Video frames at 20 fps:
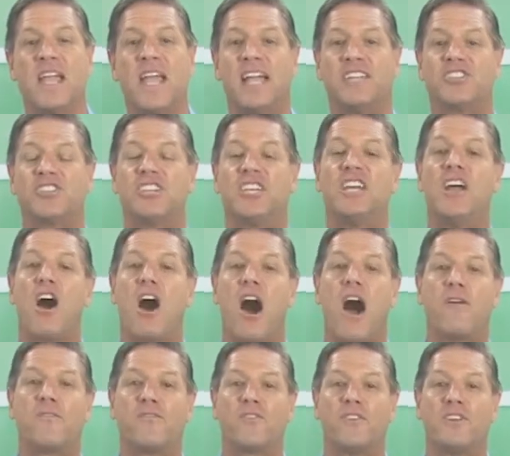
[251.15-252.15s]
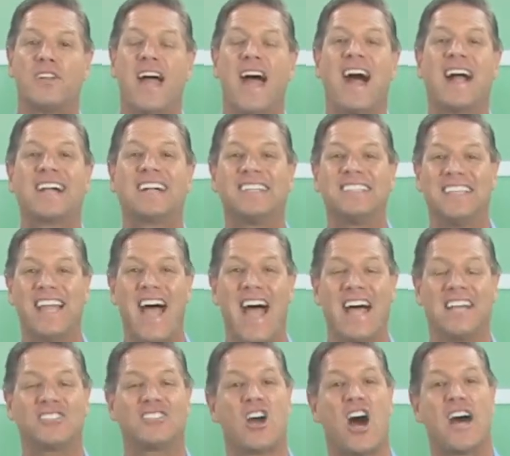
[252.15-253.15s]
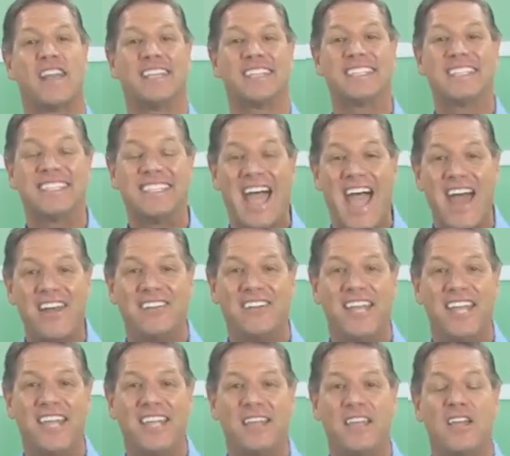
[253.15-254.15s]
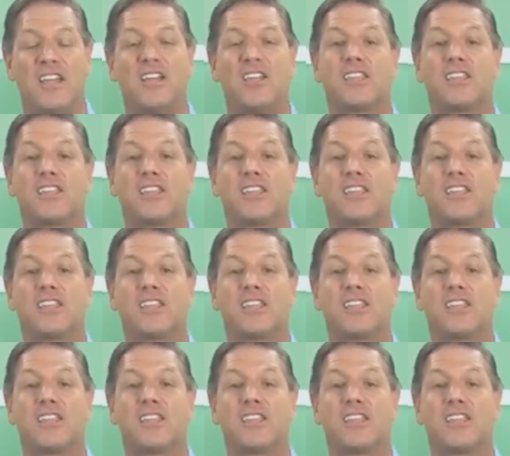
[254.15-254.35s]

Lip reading: And she offered a class on a Saturday